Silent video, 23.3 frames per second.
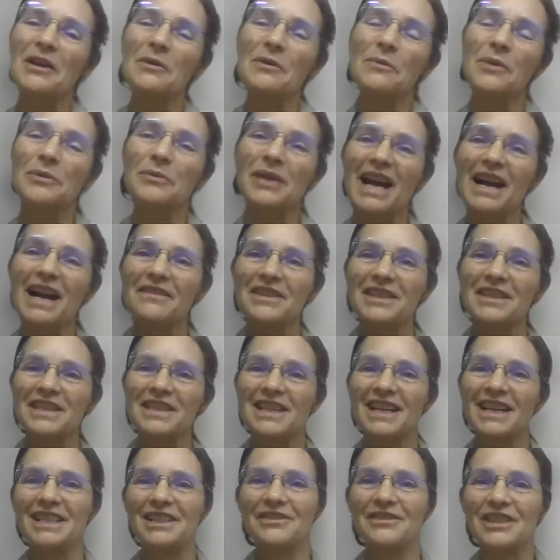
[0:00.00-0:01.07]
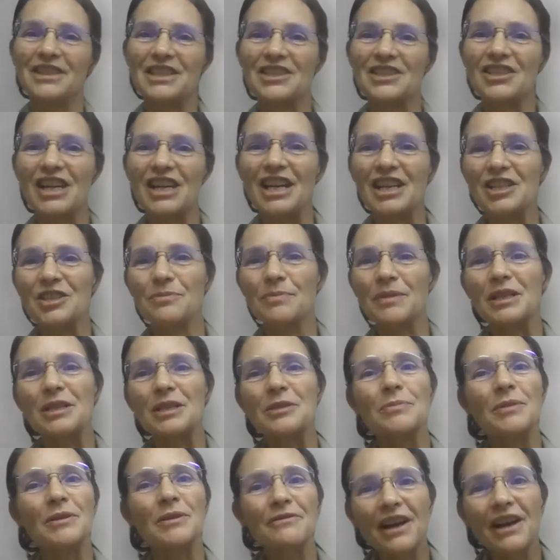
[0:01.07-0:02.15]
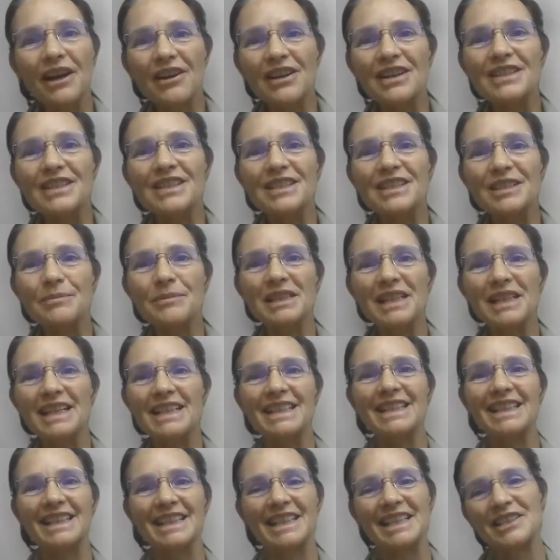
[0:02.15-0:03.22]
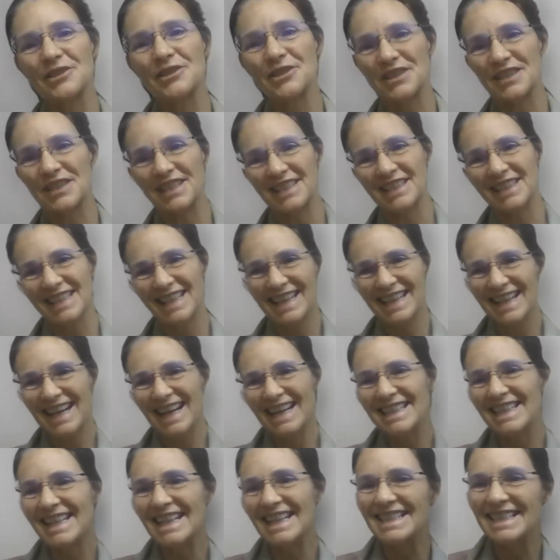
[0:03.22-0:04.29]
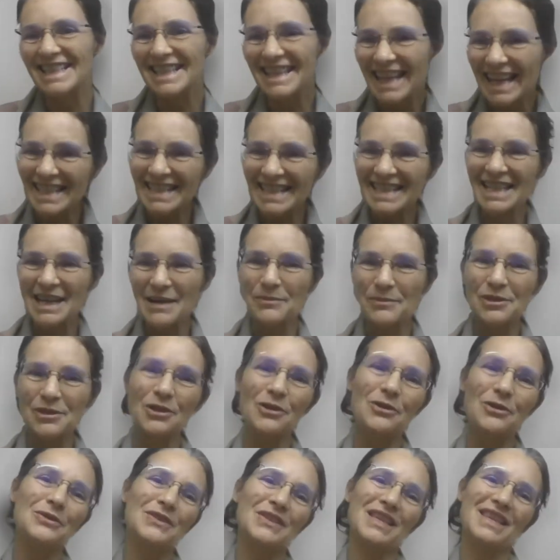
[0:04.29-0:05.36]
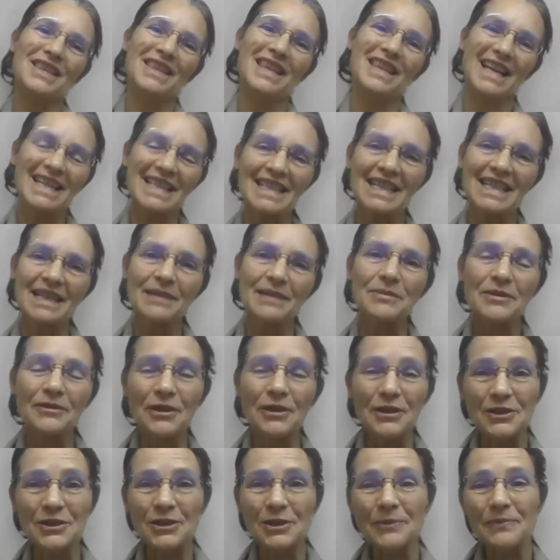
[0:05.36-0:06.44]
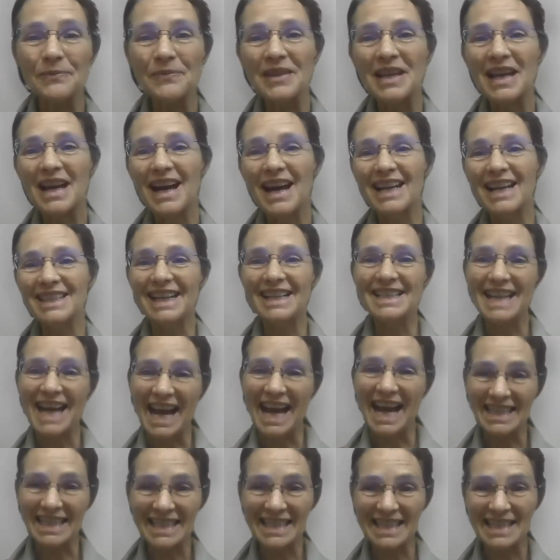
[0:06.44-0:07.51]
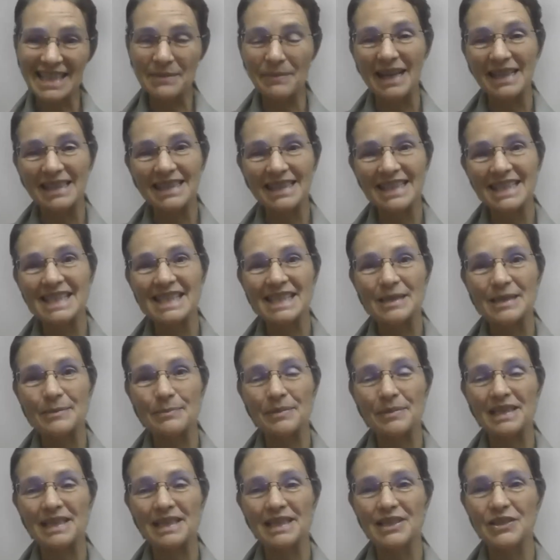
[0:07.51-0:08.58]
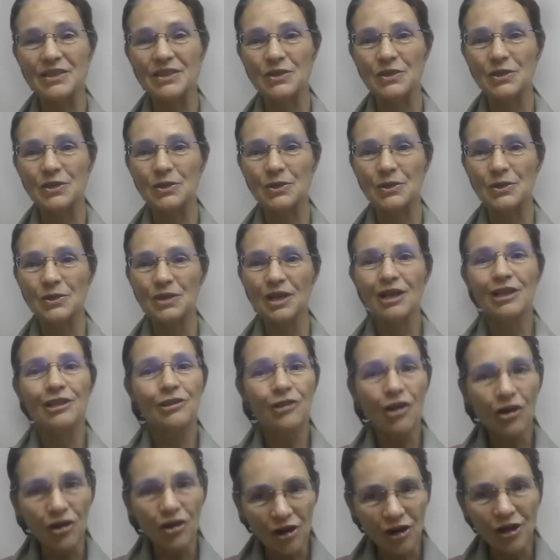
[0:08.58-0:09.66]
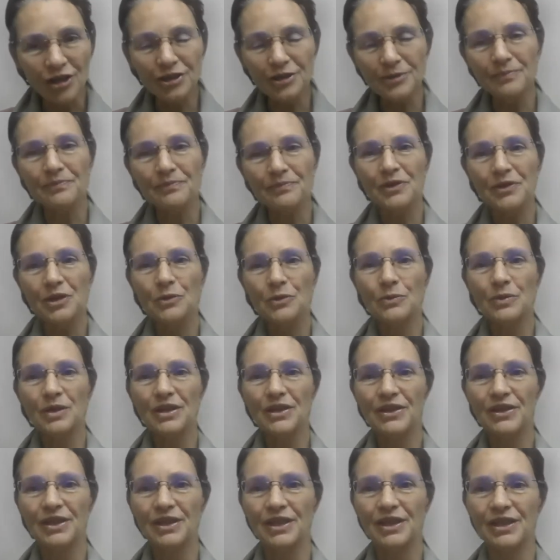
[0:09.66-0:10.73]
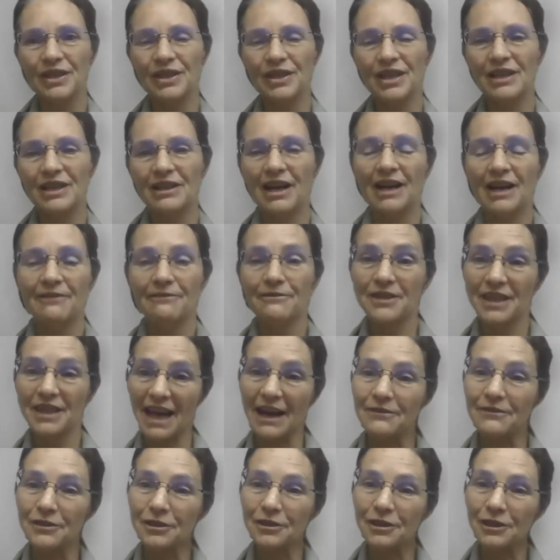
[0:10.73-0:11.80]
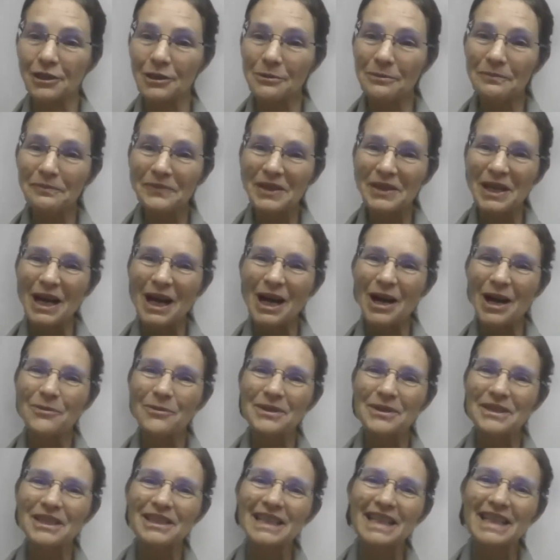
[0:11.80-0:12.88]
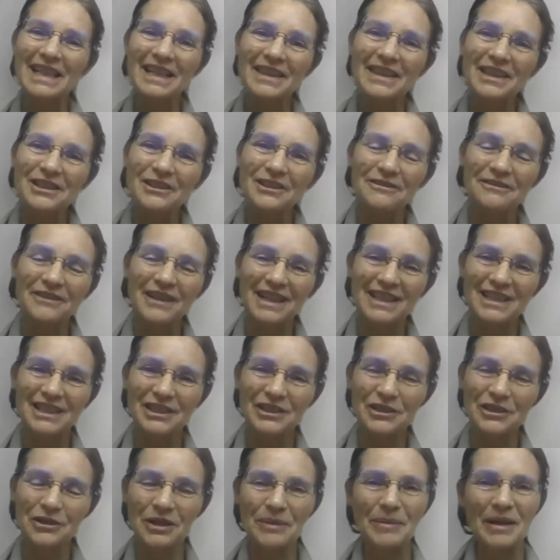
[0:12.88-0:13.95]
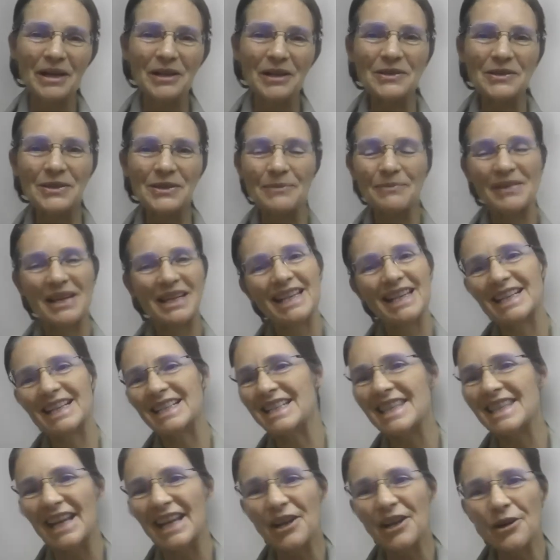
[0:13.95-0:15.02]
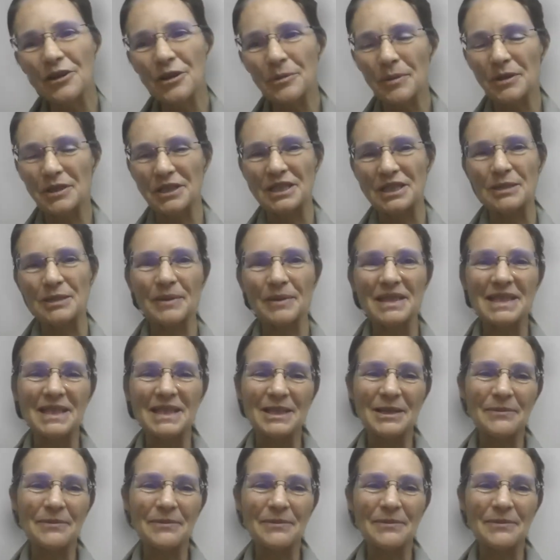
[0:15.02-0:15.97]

when we have this kind of exchange, but it's been very stimulating and interesting. I'd like to thank Sam Jones and thanks James Foster. I'd like to ask the panelists please to log on with the uh, for the afterglow uh, with the link that you'll find in your emails. I'd like to thank all the participants